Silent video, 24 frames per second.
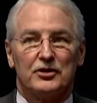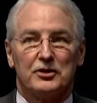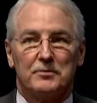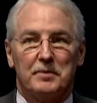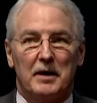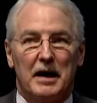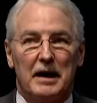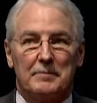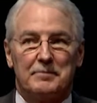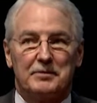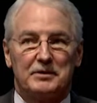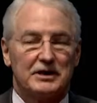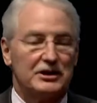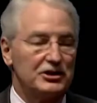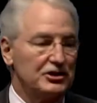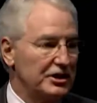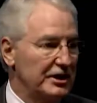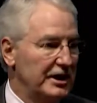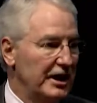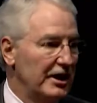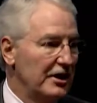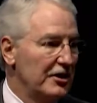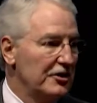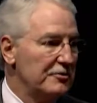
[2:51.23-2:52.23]
Population
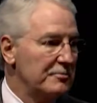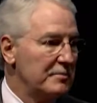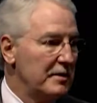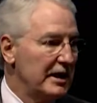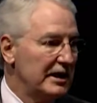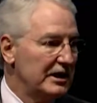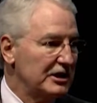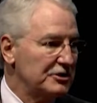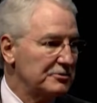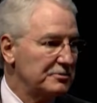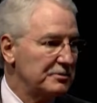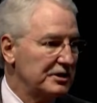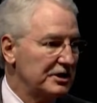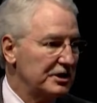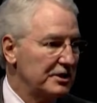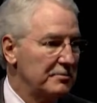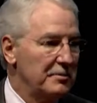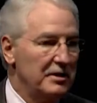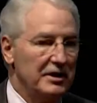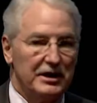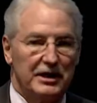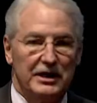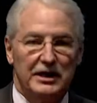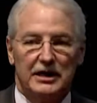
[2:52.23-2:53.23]
Health Management
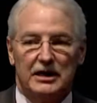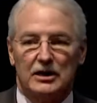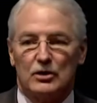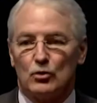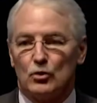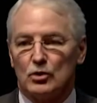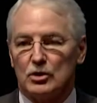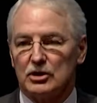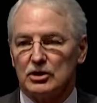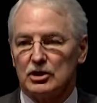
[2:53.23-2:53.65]
Committee in order